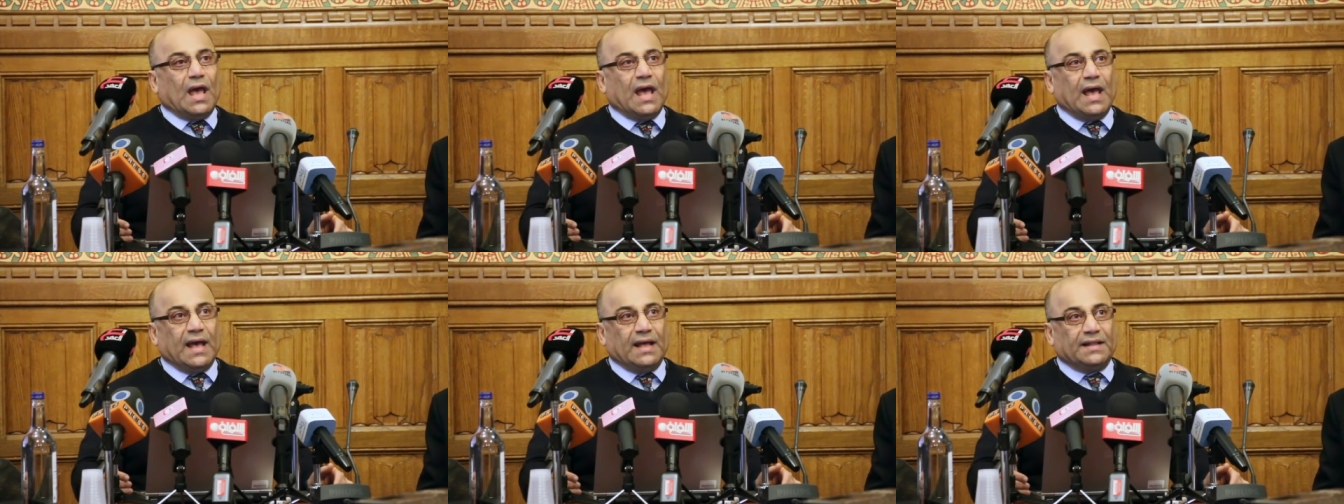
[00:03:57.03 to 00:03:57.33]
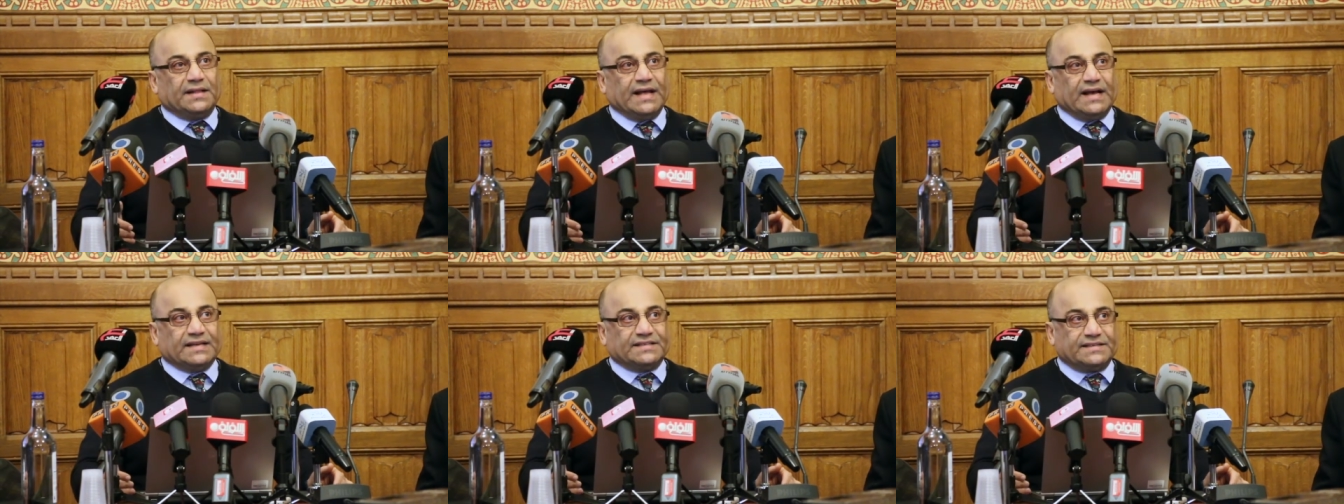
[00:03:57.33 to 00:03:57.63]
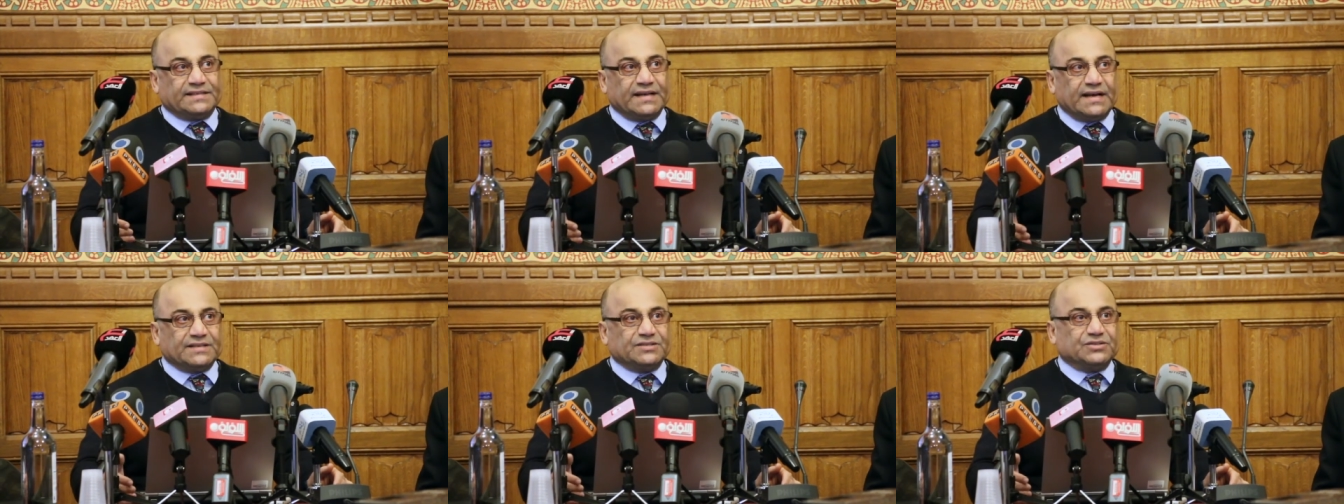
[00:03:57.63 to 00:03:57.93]
and as
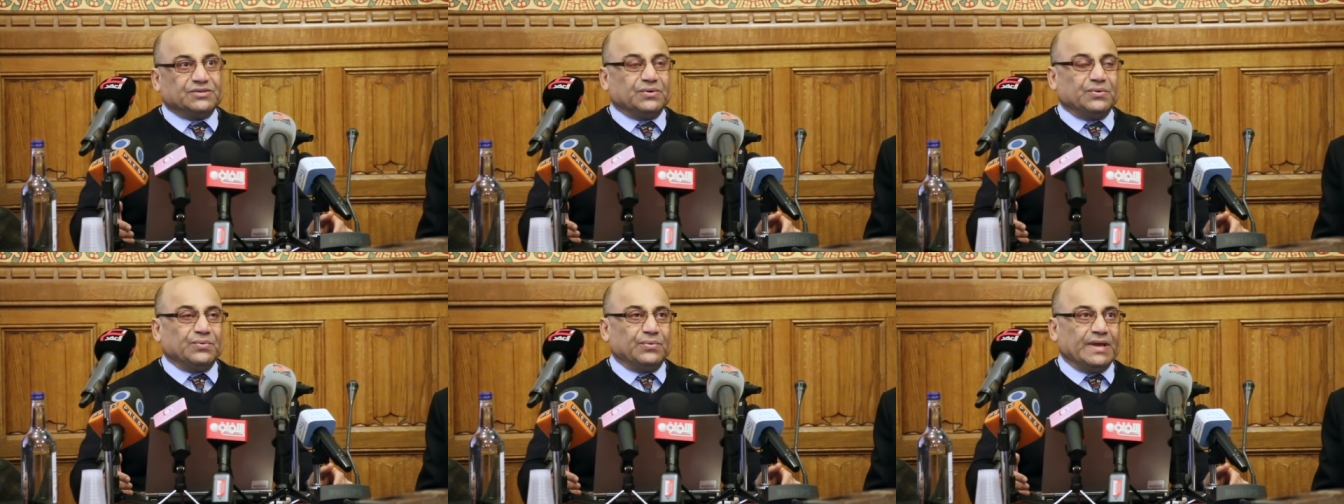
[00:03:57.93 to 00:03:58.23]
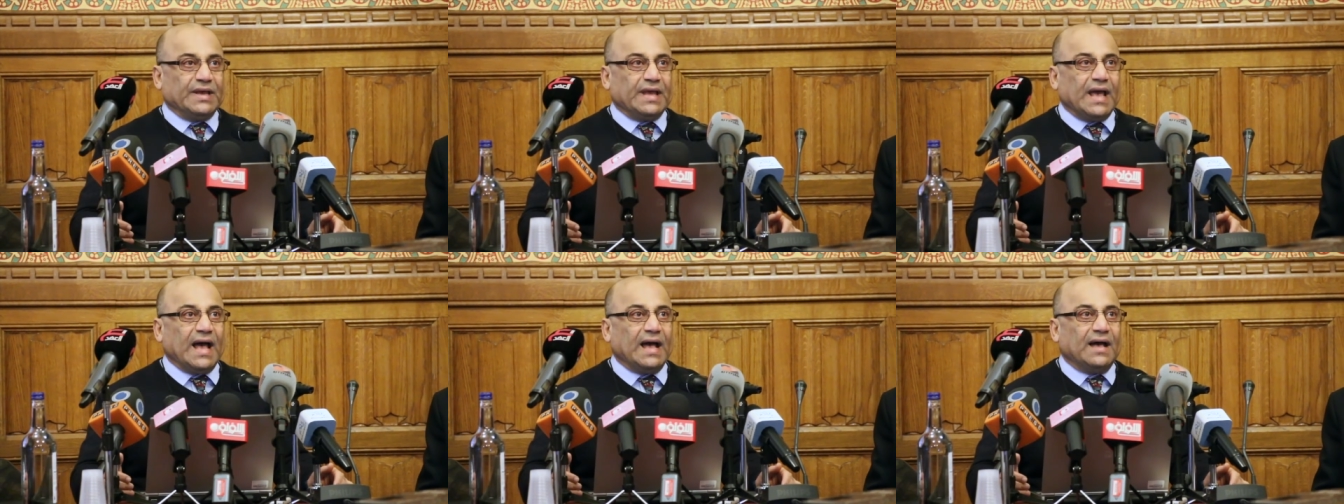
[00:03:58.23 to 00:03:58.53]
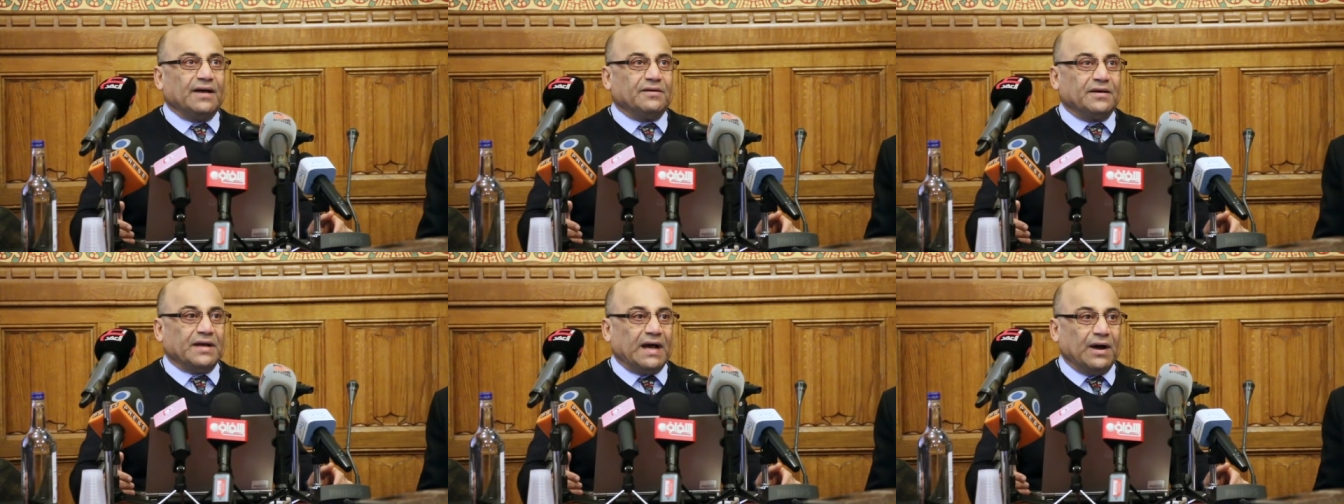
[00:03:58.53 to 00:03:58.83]
such, we
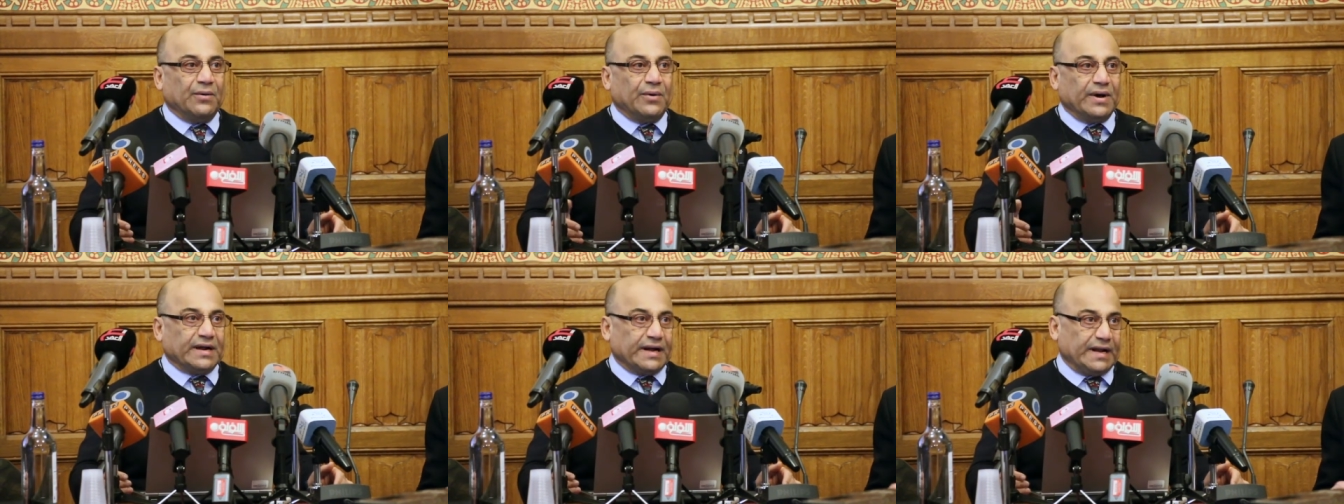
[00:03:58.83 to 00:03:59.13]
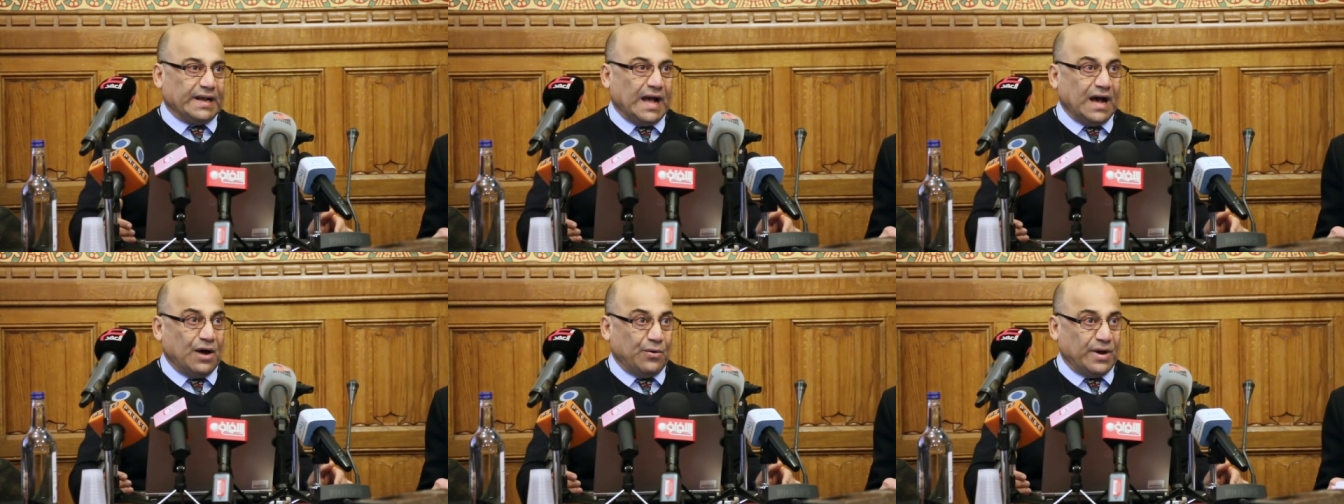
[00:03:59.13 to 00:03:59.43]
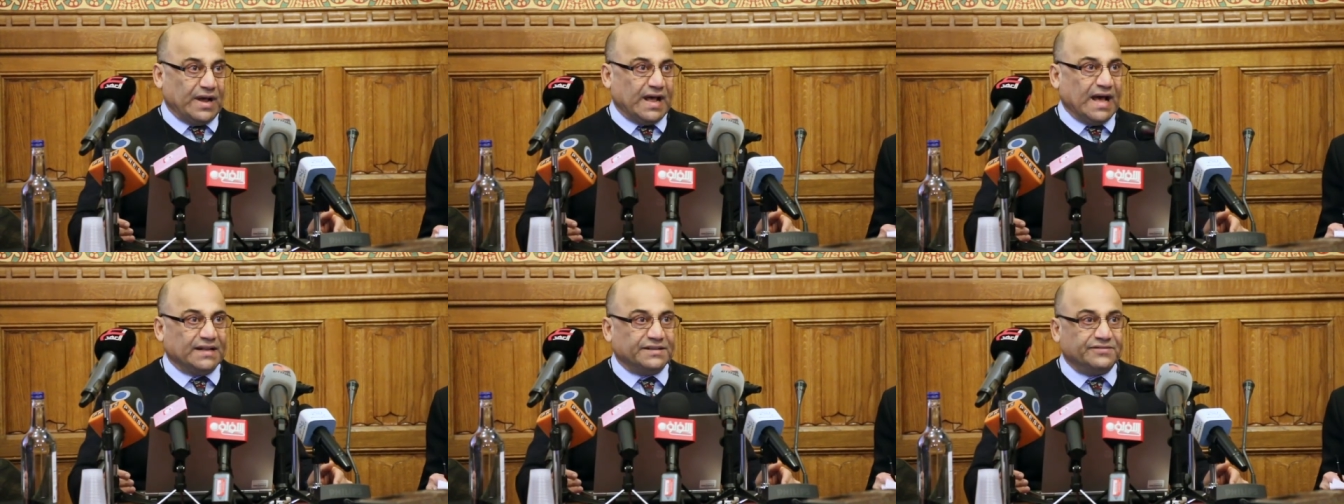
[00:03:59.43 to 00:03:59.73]
have our,
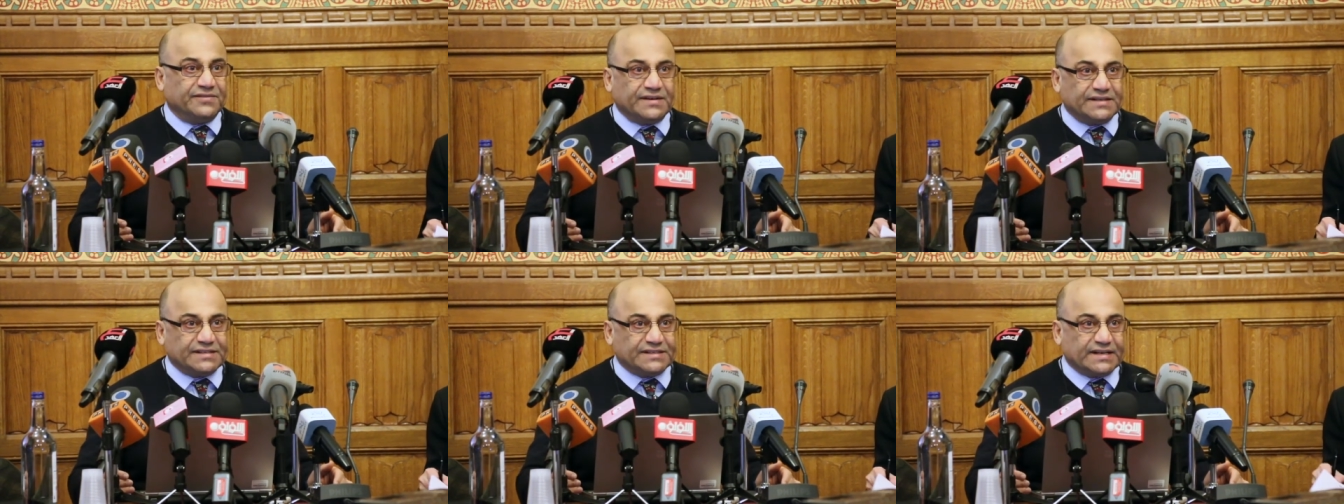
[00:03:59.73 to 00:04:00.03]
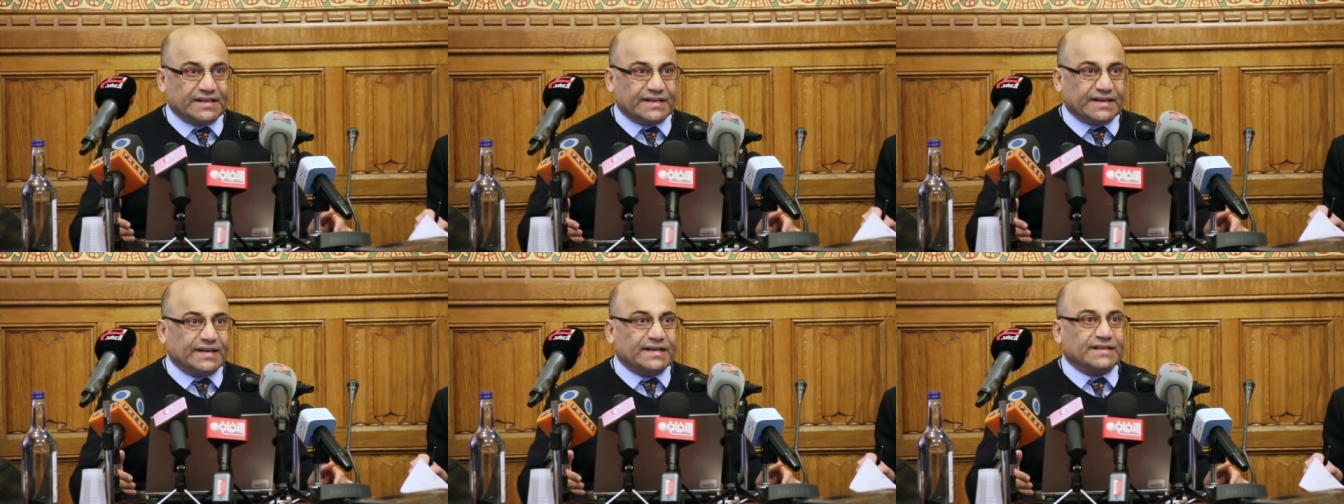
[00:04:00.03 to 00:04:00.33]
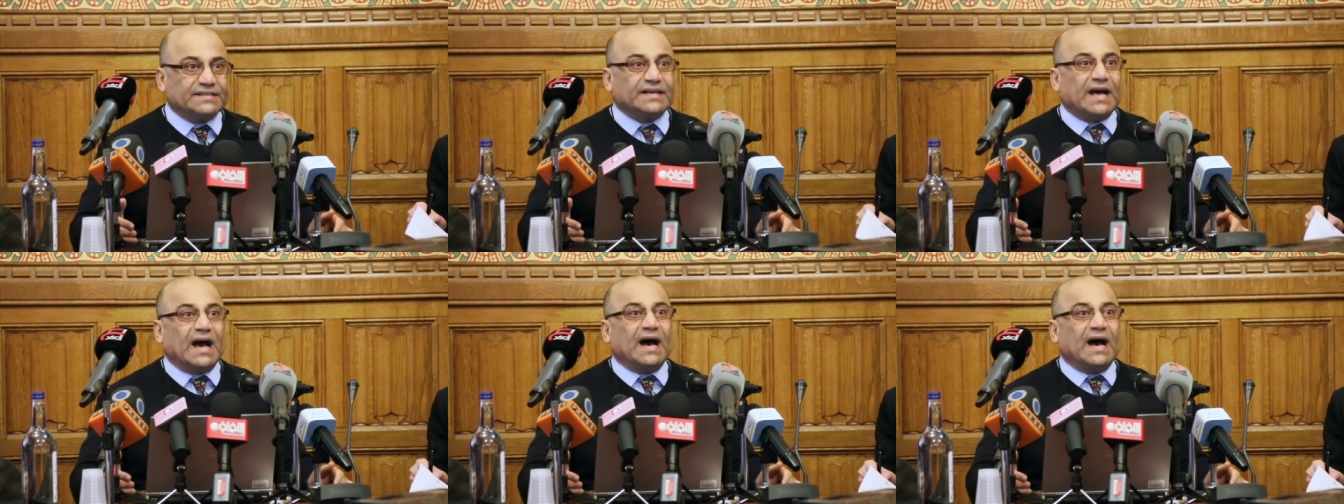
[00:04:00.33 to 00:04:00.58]
our adversaries